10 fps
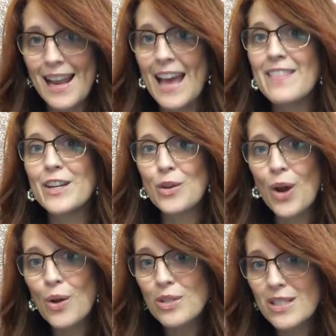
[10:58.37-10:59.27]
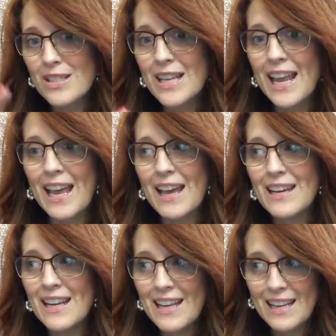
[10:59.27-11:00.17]
and then your hostess
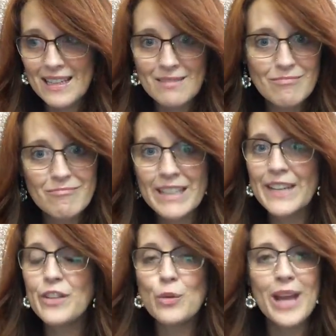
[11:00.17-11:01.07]
can give you